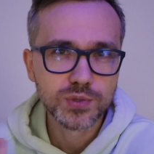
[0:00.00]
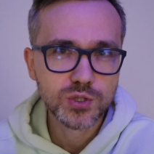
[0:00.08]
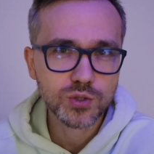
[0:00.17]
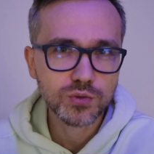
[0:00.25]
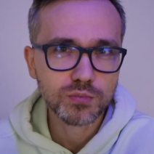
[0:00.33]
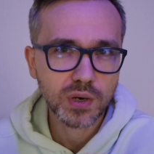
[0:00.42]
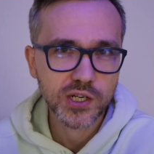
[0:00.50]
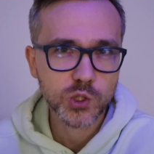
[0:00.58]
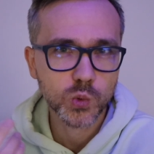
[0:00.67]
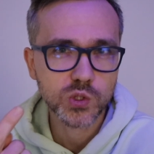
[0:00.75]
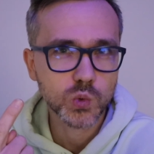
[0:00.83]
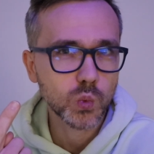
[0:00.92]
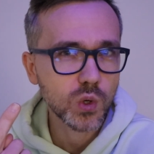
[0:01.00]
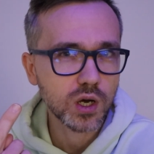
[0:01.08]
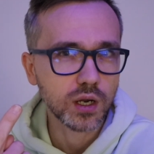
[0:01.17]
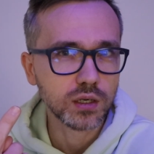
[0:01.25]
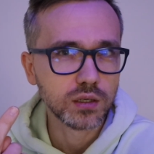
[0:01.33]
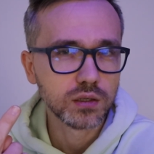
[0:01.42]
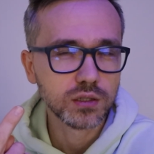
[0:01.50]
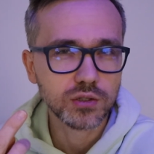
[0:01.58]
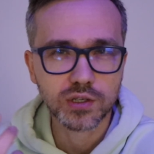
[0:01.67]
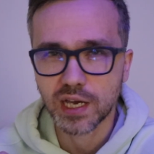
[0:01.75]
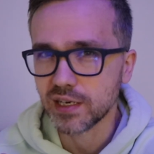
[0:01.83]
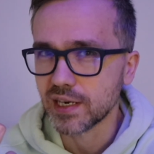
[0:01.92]
do much with one. You
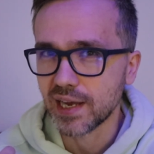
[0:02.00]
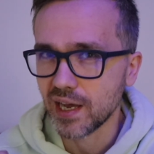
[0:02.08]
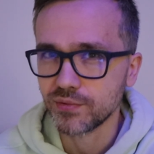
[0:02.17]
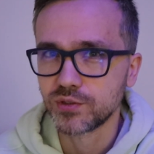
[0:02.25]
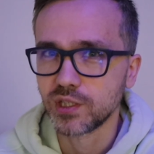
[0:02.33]
kind of have